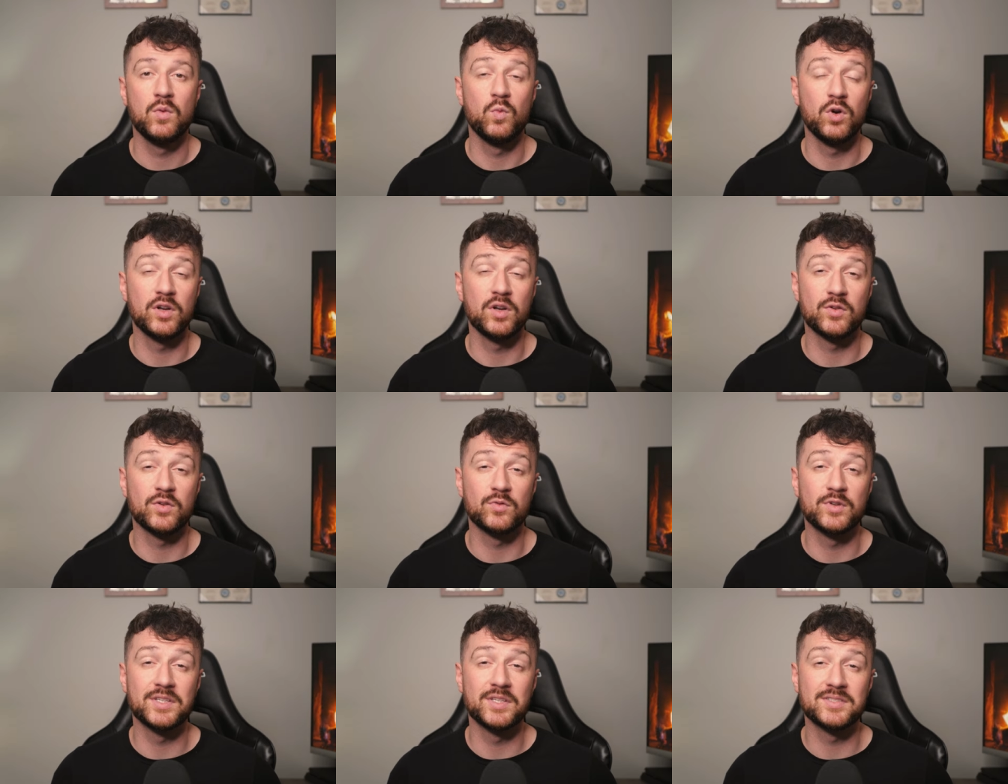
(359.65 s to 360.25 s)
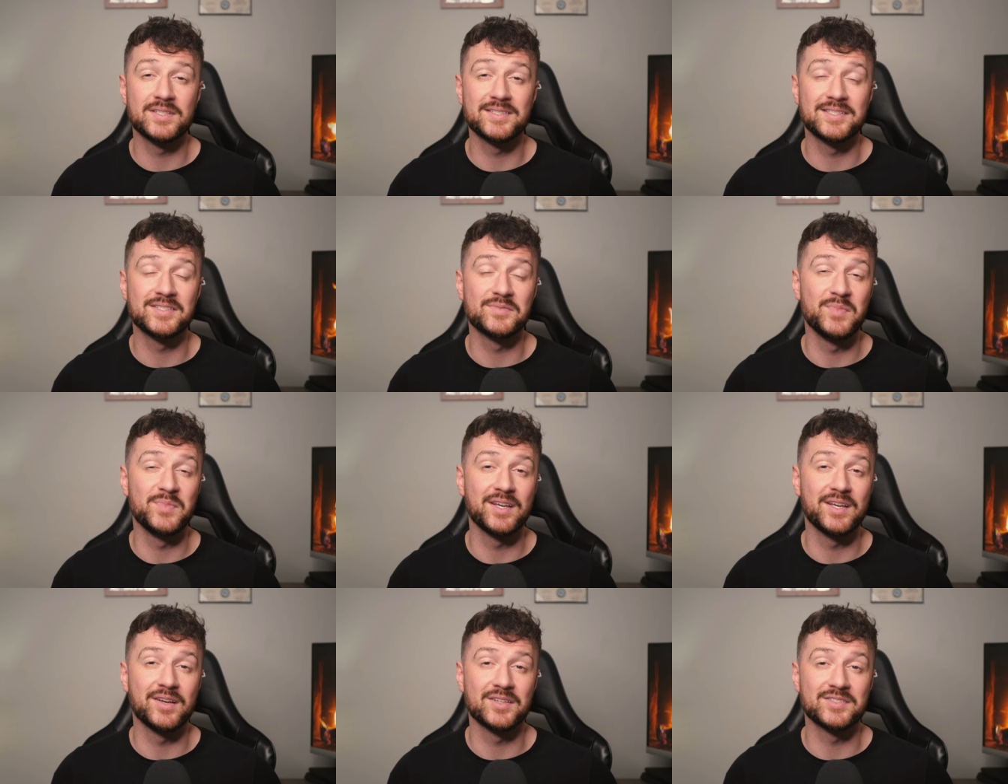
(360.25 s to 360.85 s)
One of the reasons is
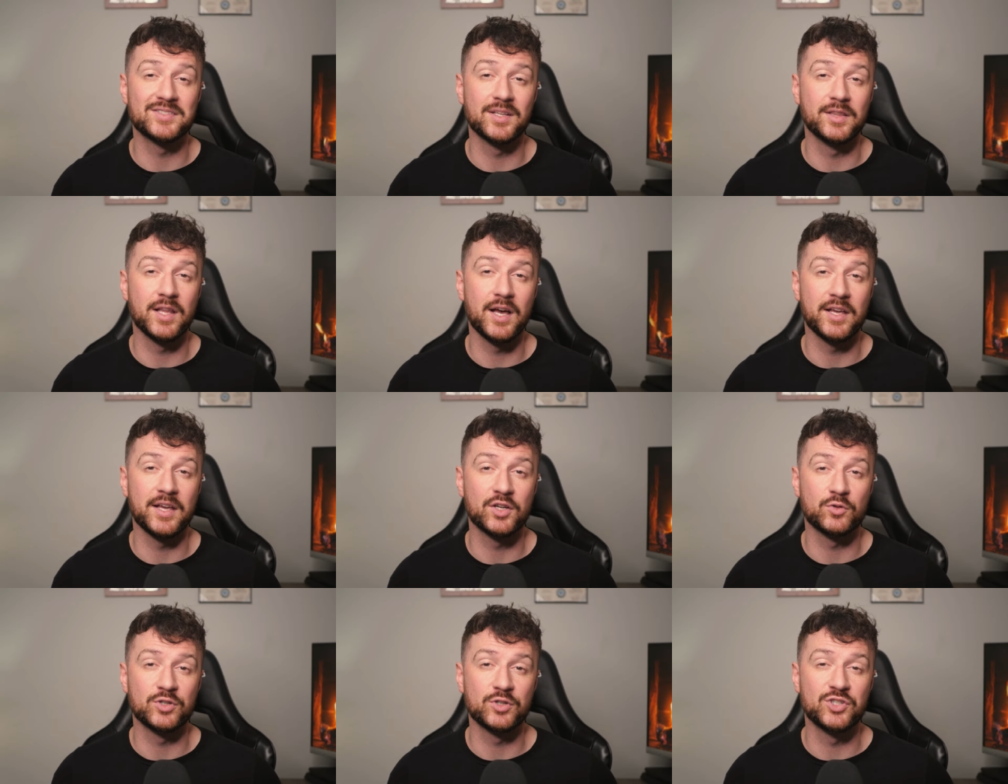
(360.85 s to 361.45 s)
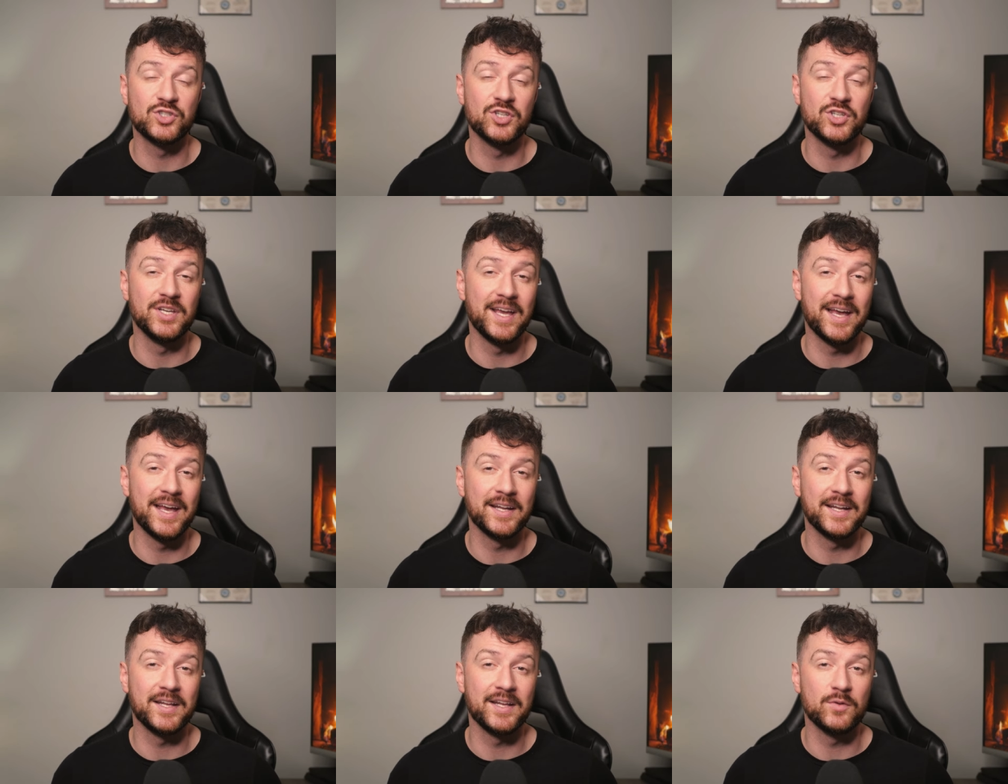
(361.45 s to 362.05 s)
because, unlike
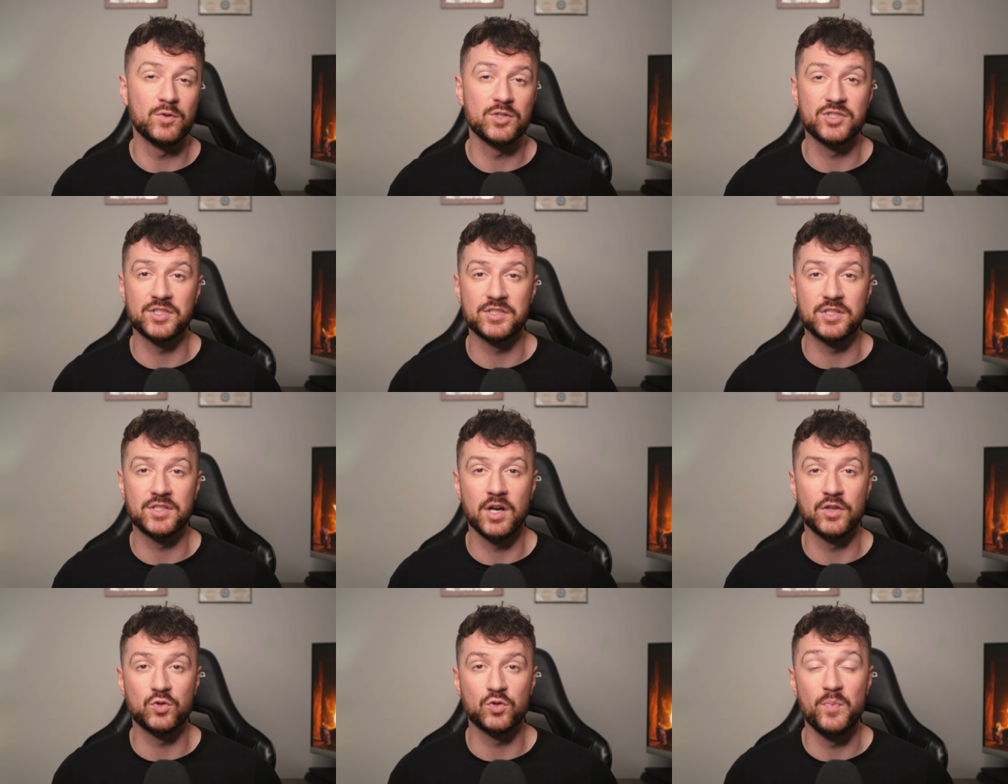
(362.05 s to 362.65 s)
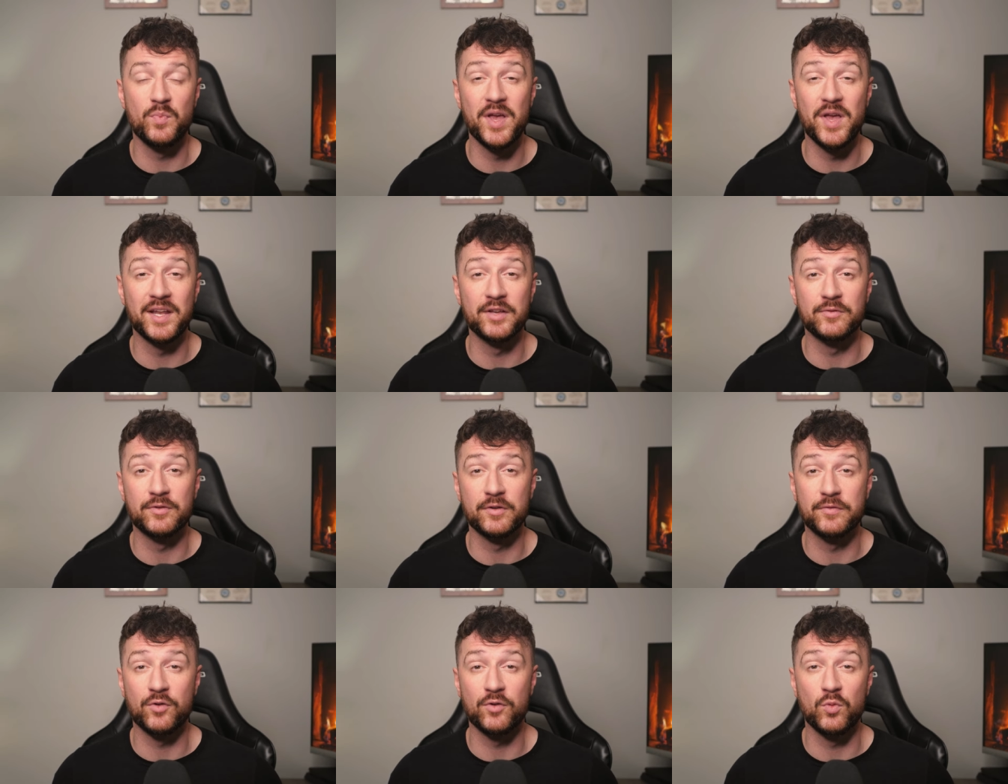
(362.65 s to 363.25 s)
Christianity, which has gone through many
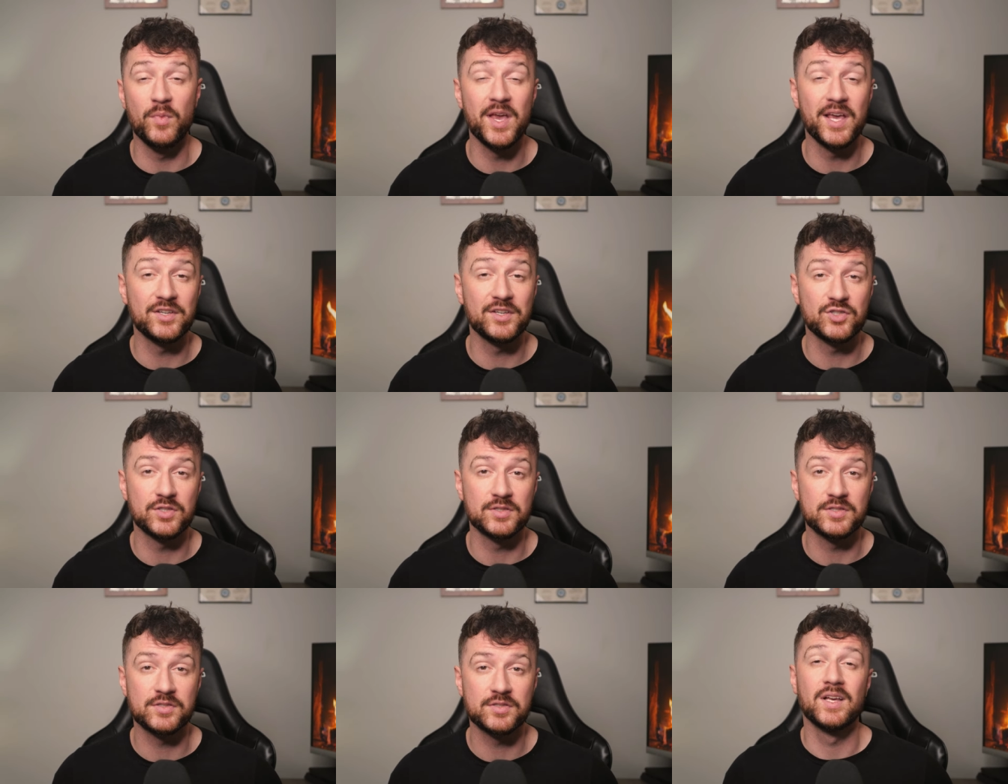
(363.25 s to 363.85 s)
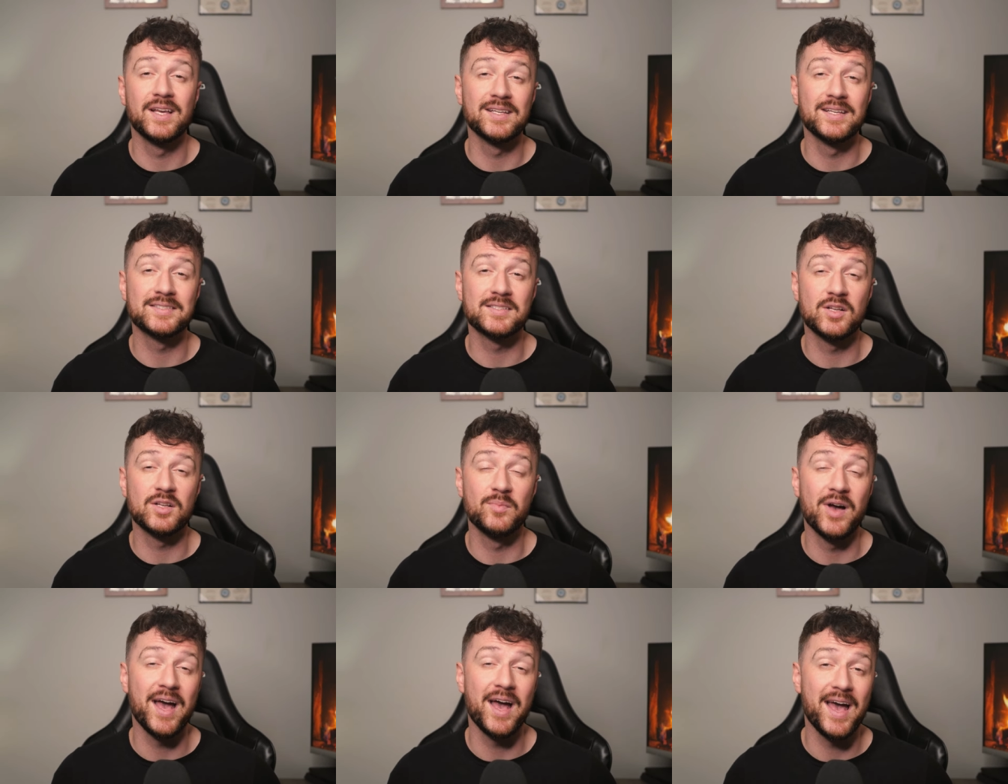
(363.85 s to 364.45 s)
reformations,
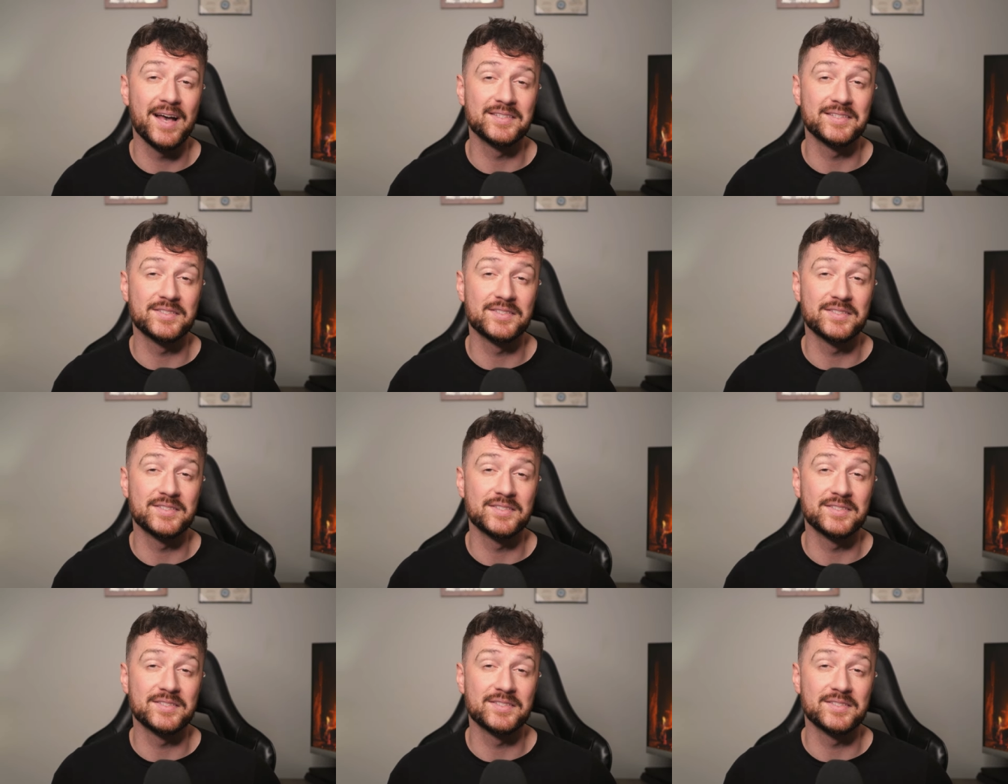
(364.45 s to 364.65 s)
Islam has